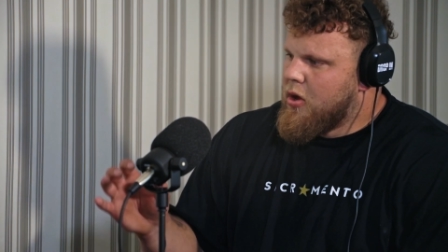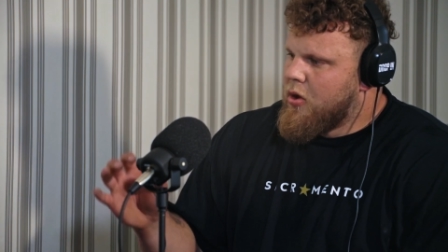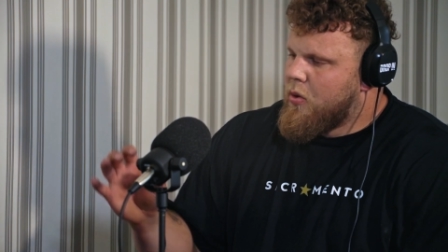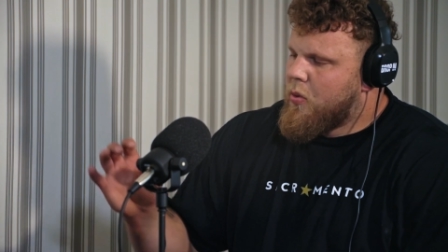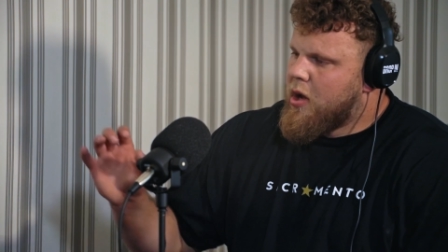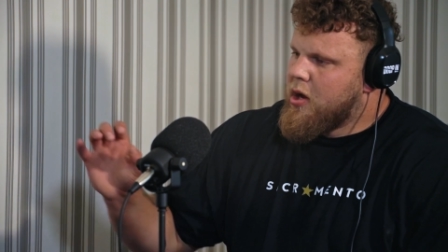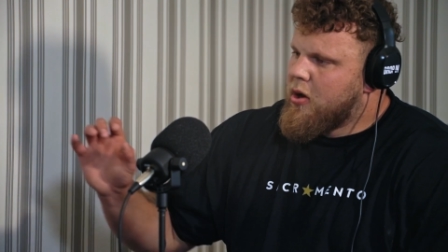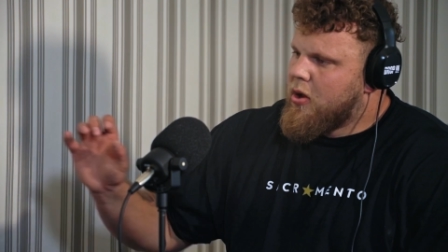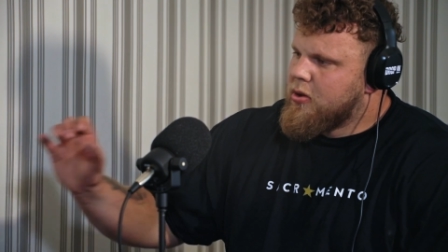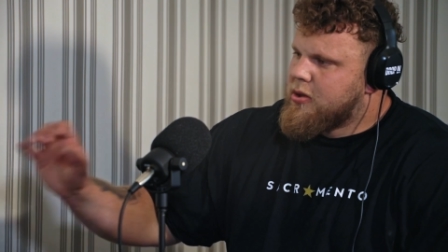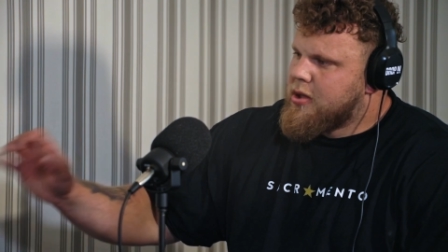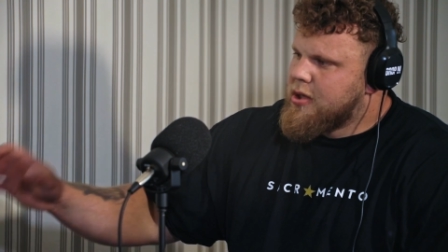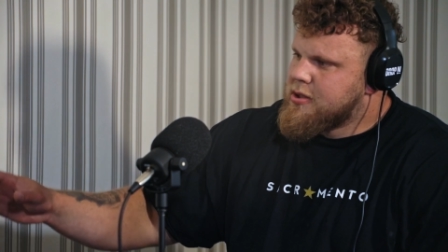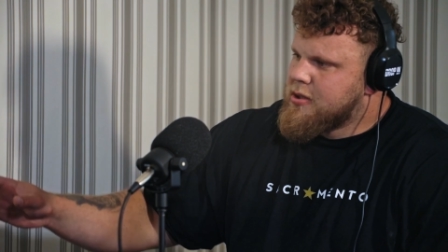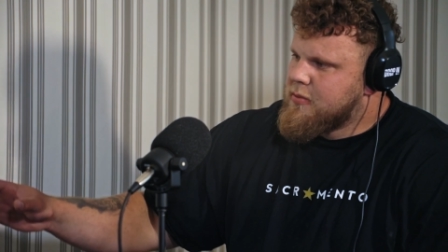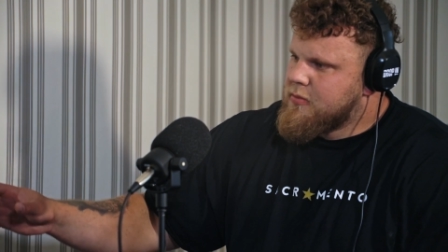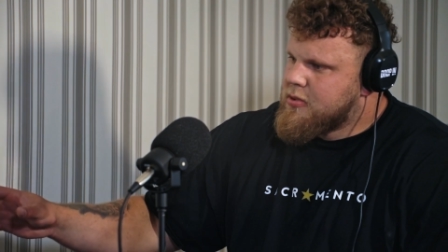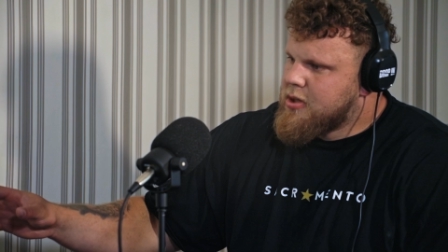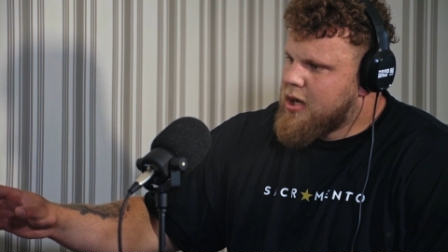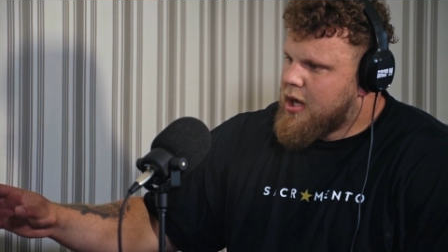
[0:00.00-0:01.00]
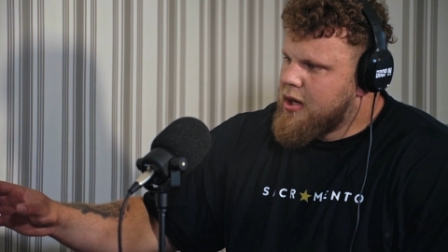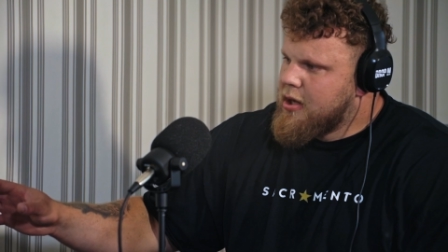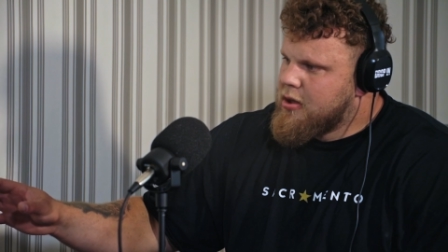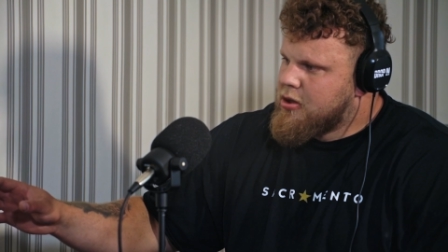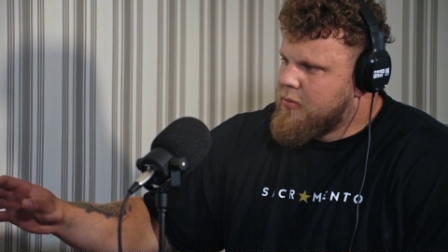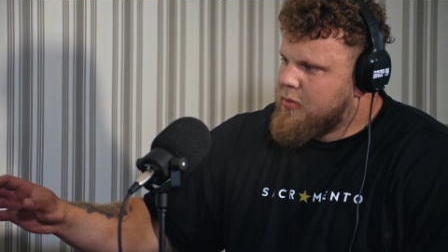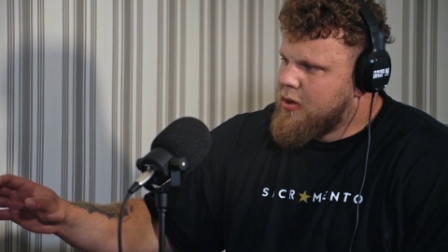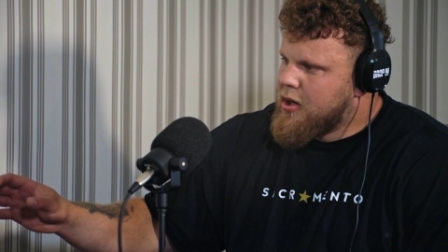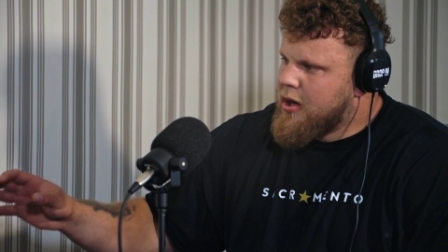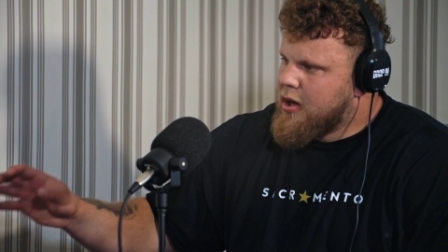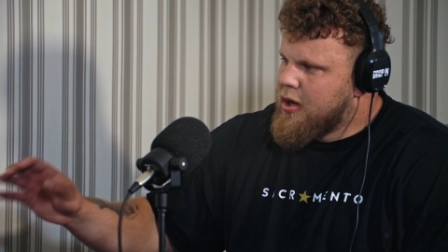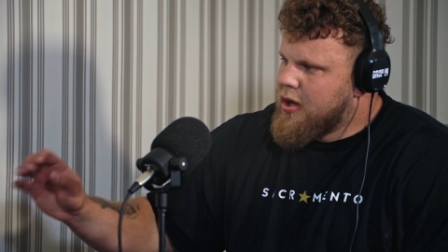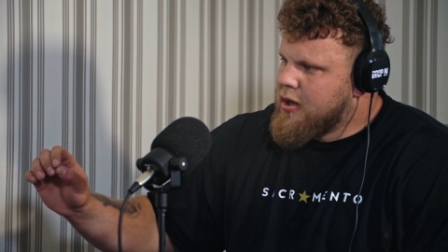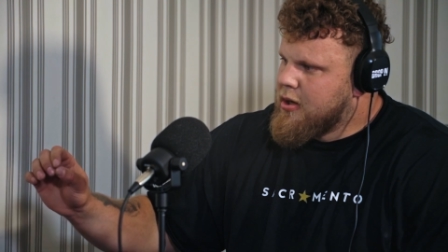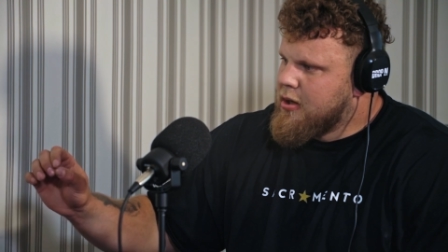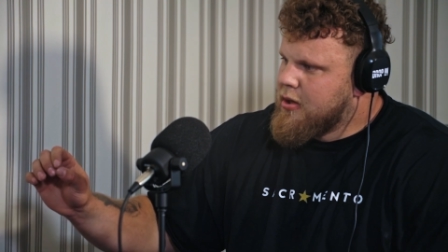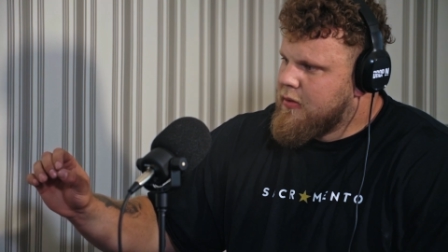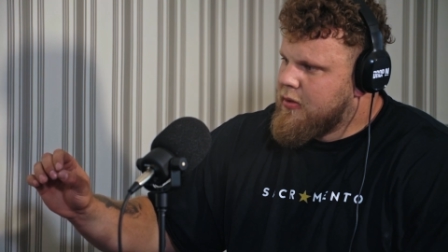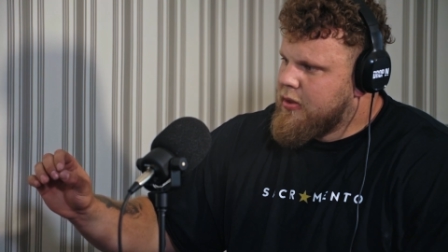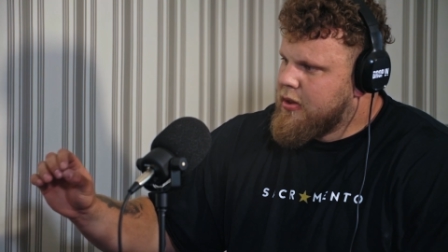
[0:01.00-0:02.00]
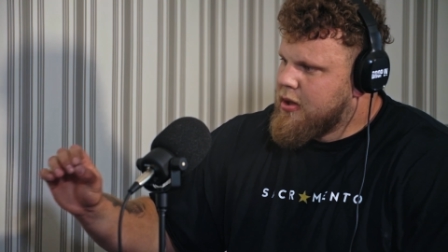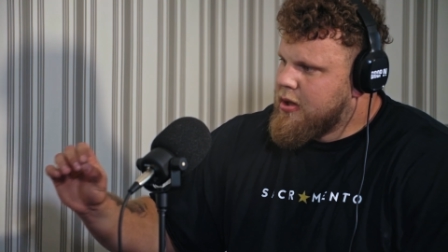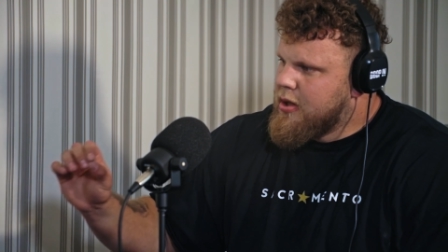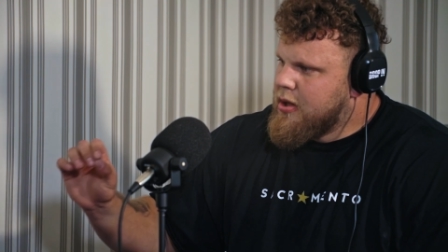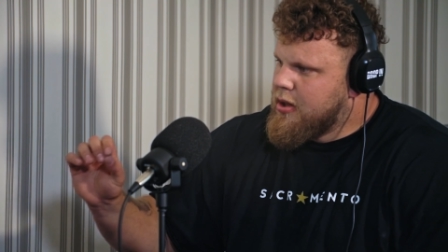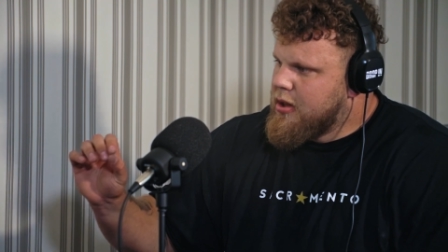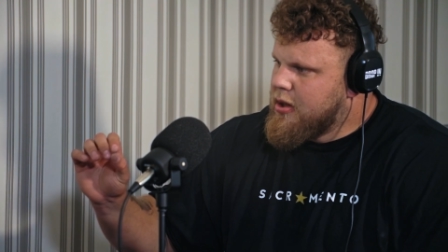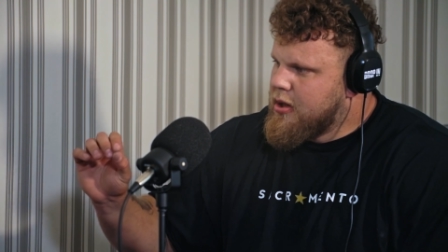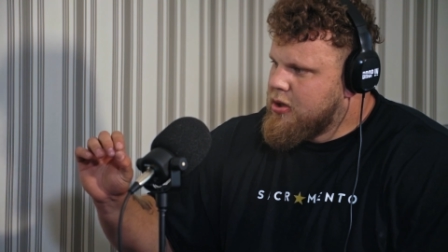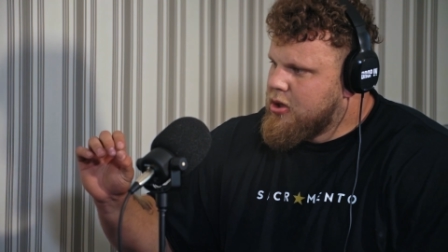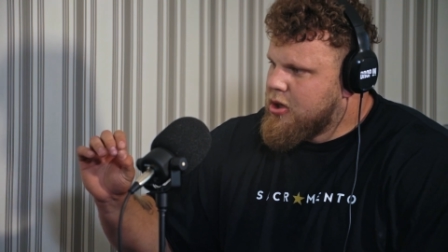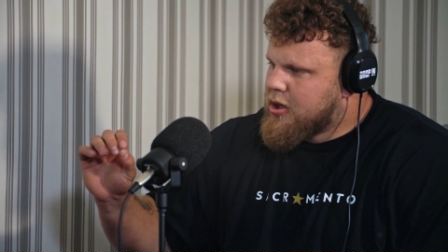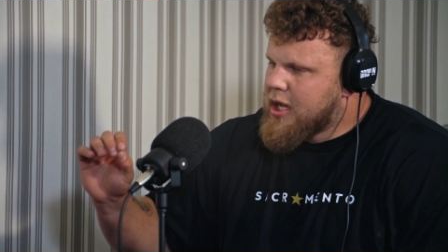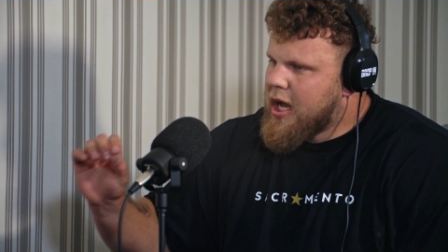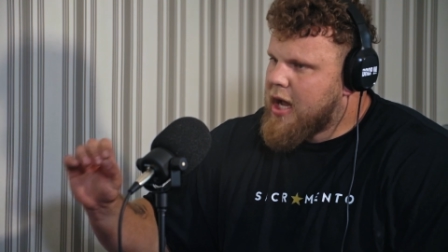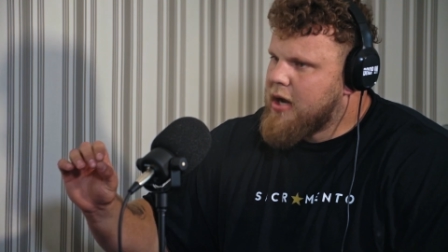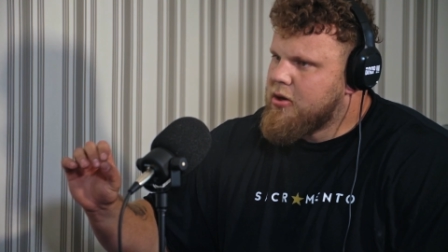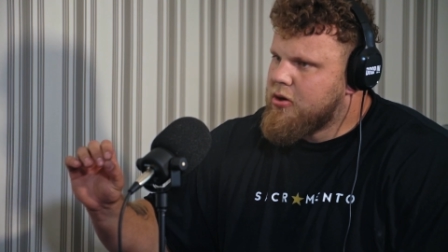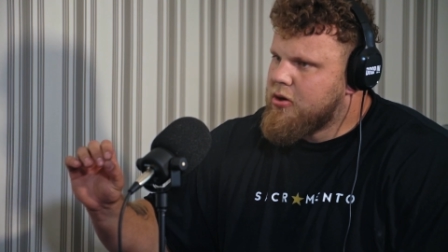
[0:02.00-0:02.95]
one autism charity to be like, you can't